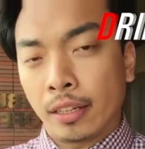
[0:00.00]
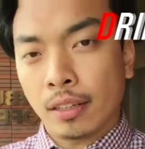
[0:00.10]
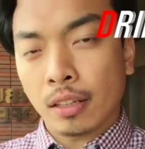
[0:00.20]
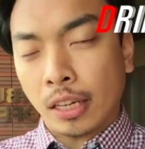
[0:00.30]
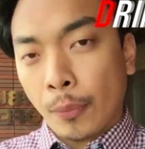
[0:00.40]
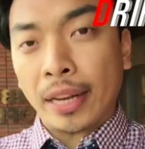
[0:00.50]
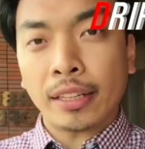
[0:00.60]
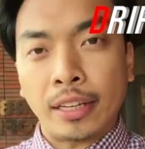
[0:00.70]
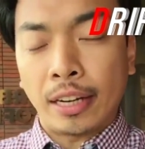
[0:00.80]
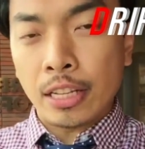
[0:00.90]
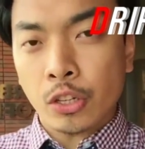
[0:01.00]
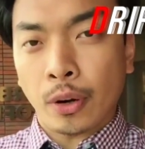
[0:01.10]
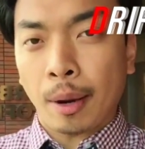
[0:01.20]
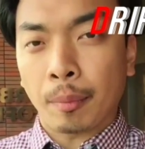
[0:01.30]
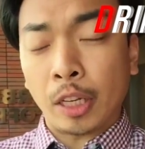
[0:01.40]
on
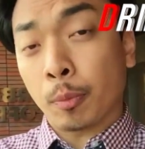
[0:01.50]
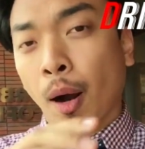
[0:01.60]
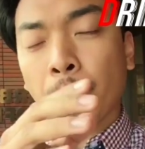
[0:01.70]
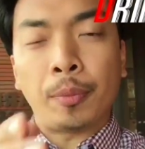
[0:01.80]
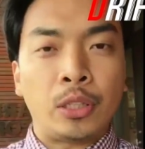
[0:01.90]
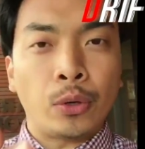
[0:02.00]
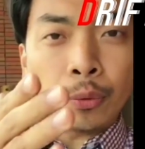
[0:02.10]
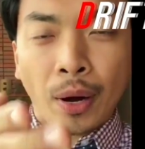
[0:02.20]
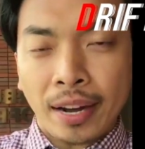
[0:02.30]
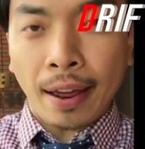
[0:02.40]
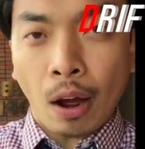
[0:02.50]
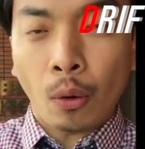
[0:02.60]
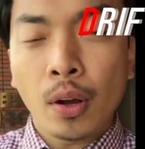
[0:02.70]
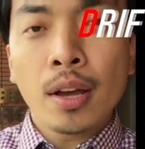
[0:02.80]
Instagram, like you're probably doing right now.